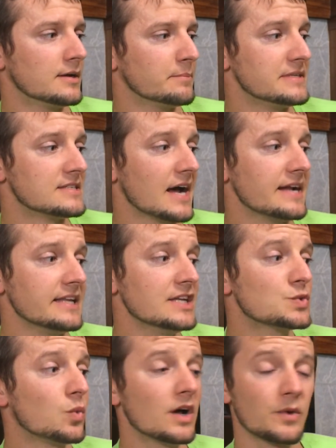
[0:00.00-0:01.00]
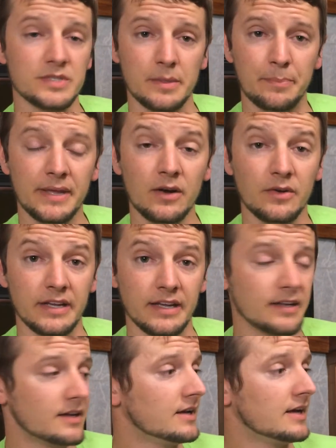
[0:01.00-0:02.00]
Beside each one was a penalty,
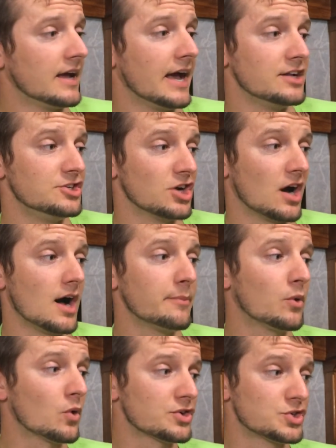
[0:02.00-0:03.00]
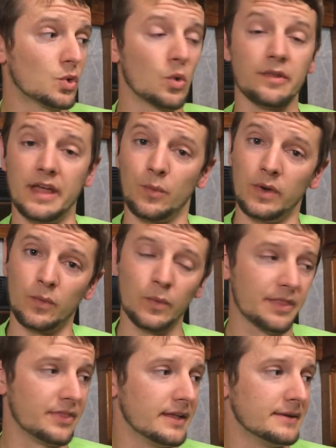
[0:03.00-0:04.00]
a job or chore that went
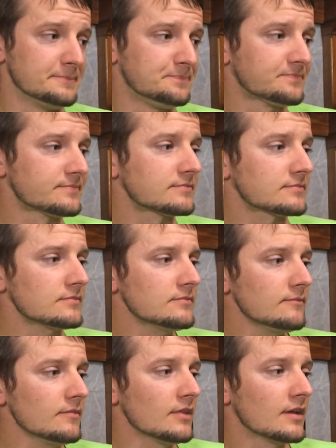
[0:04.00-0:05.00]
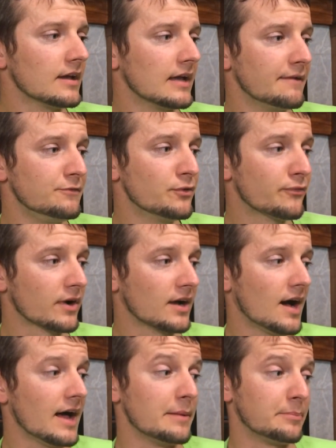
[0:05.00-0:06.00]
with it. If you
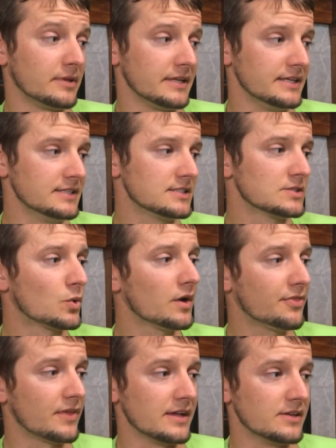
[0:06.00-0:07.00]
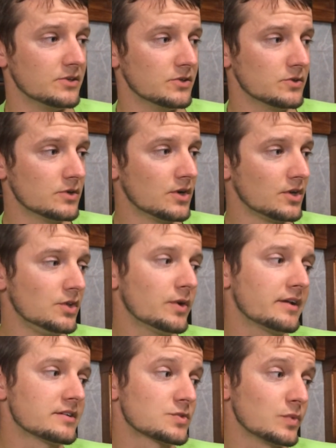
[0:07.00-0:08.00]
forgot a please or a thank you, you
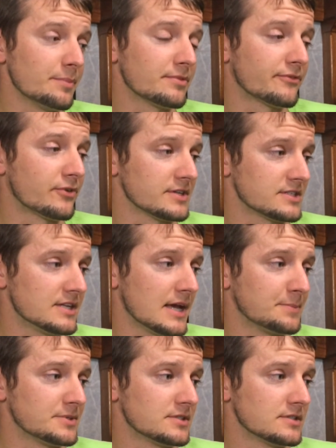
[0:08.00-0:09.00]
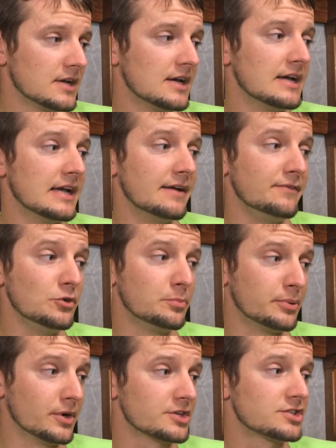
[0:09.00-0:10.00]
had to sweep the front steps. If you
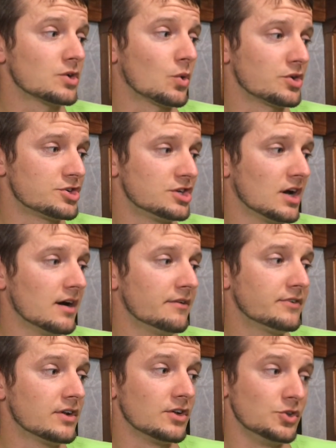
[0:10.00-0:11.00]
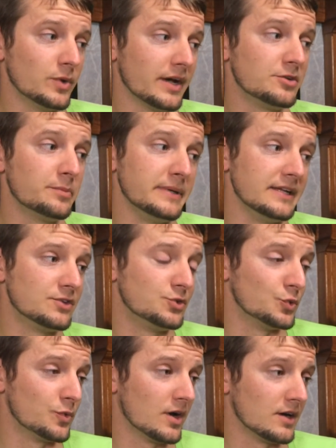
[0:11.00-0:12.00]
pushed or shoved, you had to beat
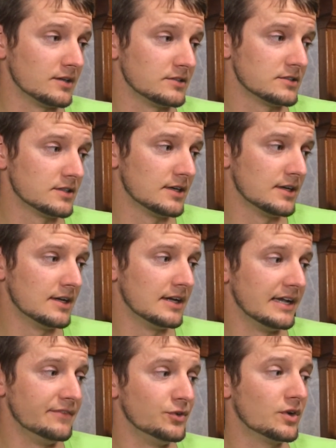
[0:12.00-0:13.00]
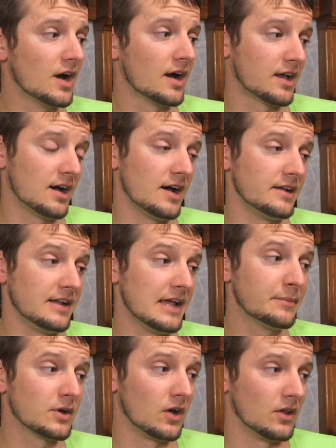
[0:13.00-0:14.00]
2 rugs. If you got caught
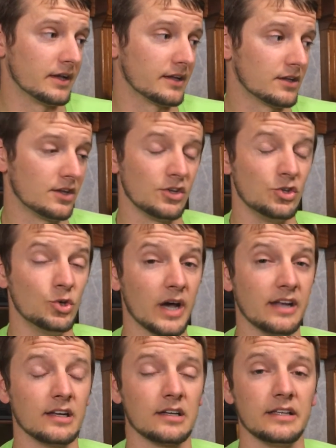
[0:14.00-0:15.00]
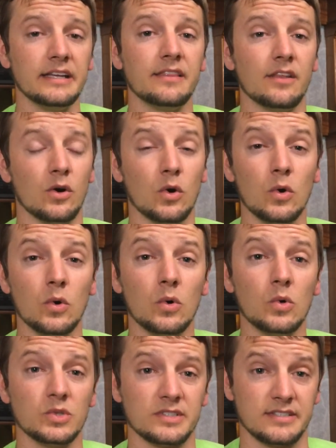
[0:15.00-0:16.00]
name calling, you had to clean the
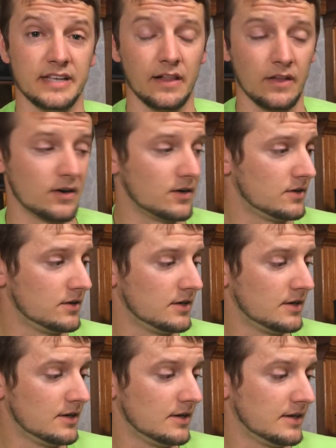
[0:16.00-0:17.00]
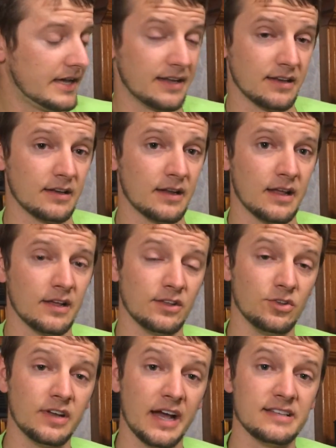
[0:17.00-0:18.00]
whole cellar. And
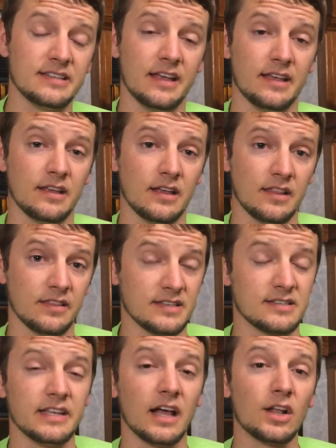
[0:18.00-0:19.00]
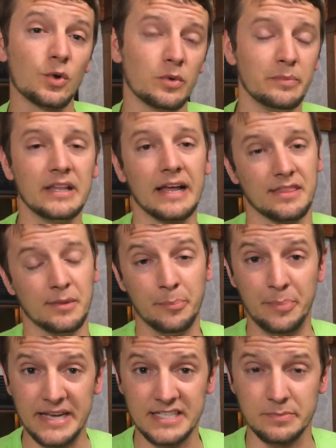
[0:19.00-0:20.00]
you guys, the cellar would be like the
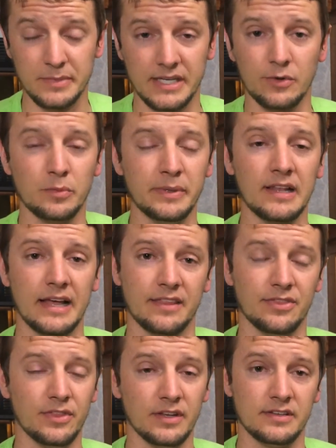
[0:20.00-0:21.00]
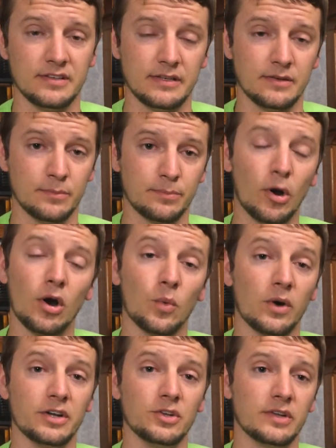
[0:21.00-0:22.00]
basement. It would be like the part
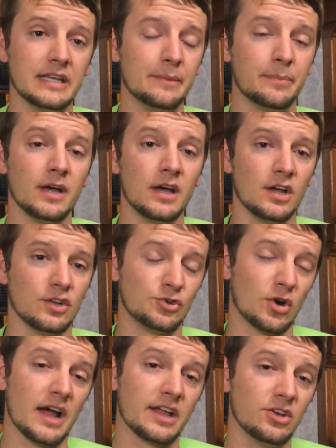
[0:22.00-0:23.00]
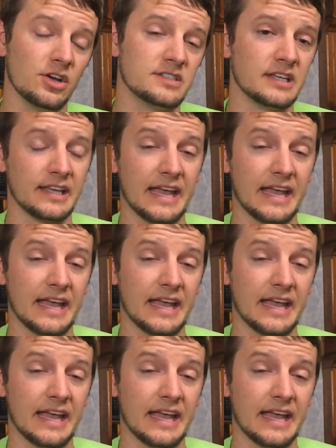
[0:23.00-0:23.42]
where you keep dry goods and